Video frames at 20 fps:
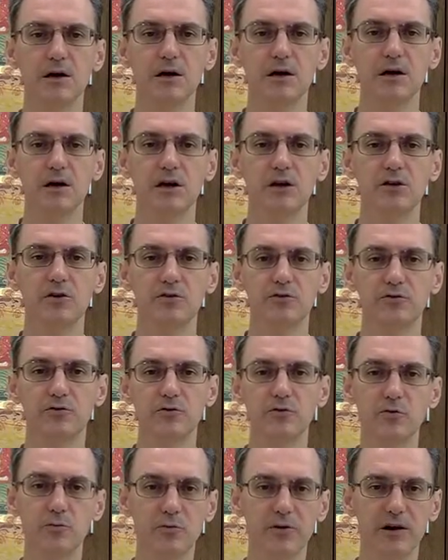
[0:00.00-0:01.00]
you do
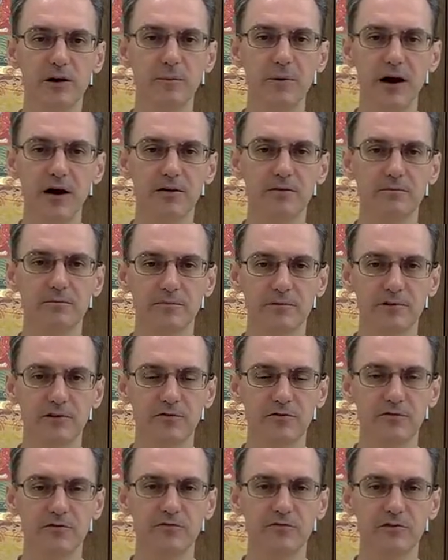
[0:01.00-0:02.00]
bring about different
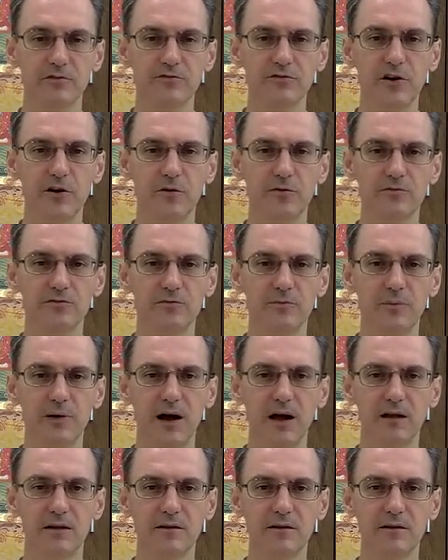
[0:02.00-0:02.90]
results. But